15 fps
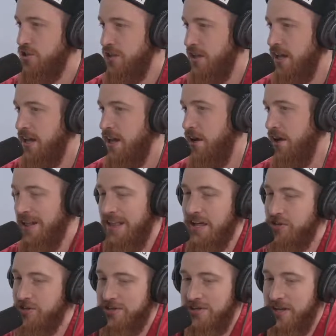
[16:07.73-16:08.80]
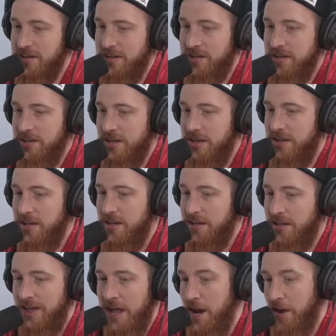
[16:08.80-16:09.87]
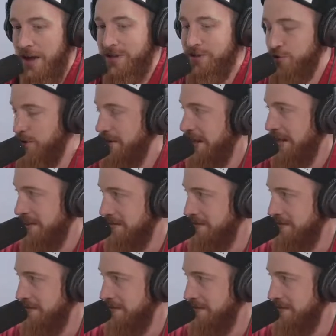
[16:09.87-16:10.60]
and I just like, I don't know, I enjoy that. So.